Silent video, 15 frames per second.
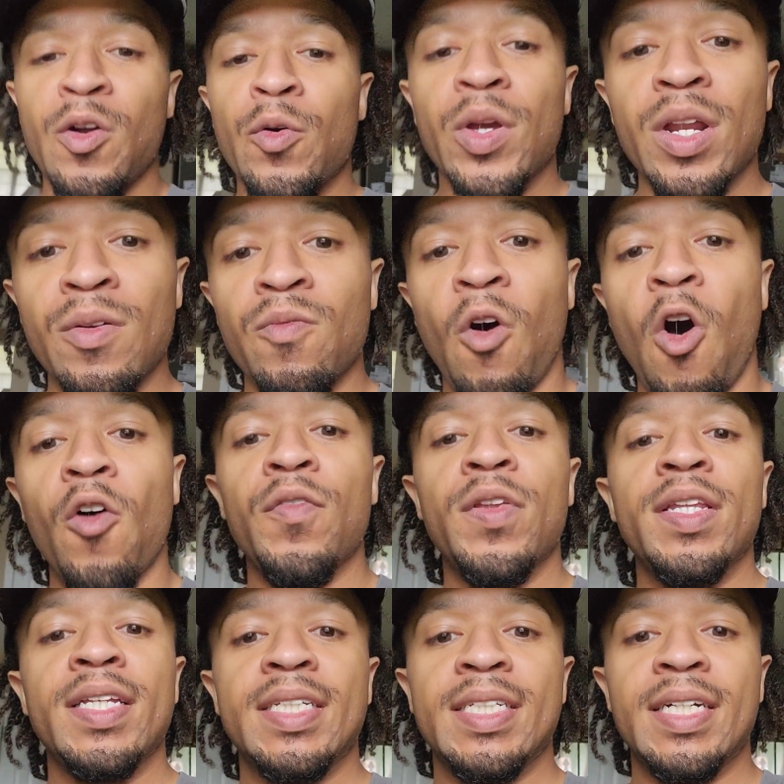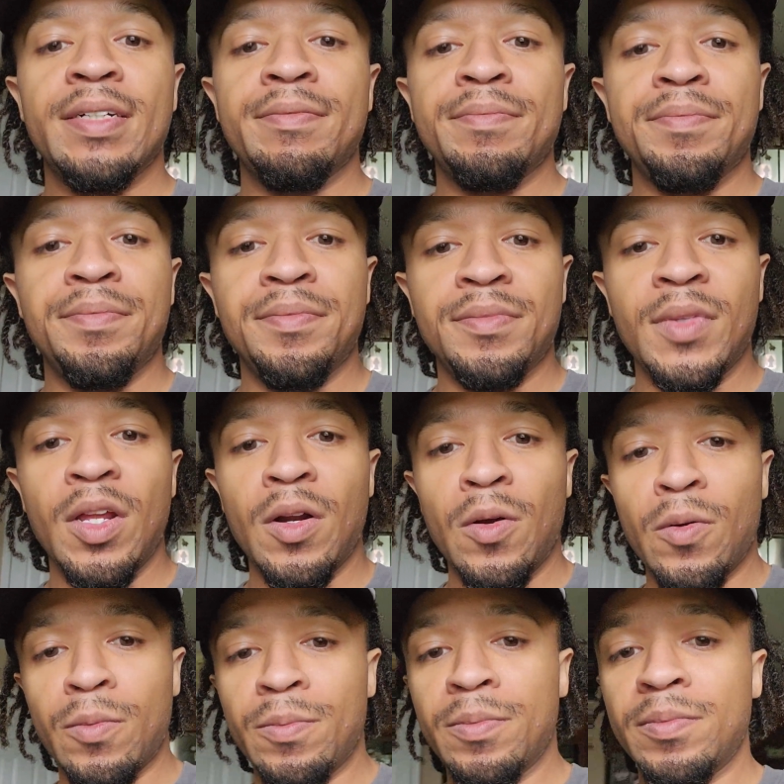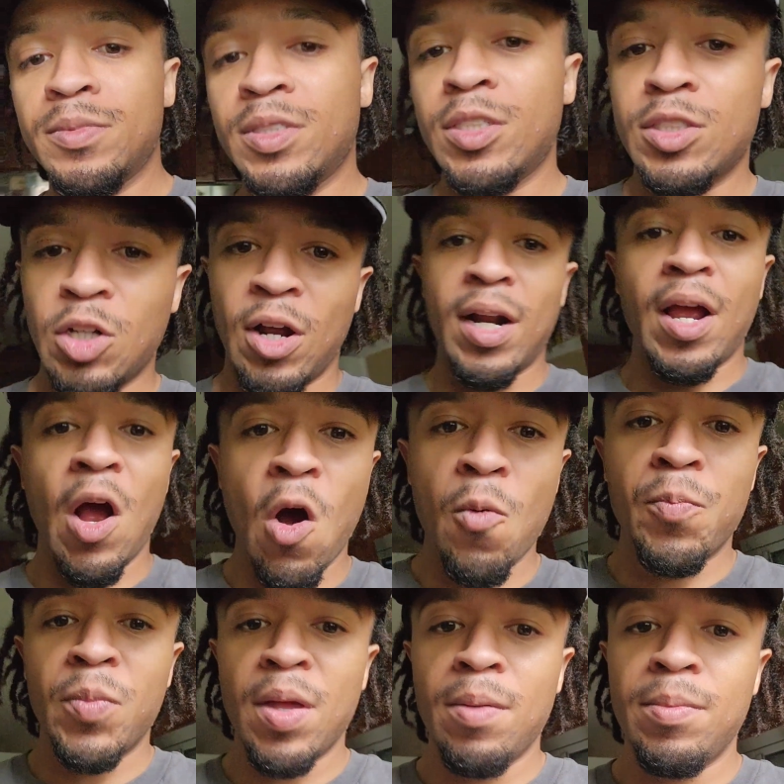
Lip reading: get involved in this stuff. To try to help them,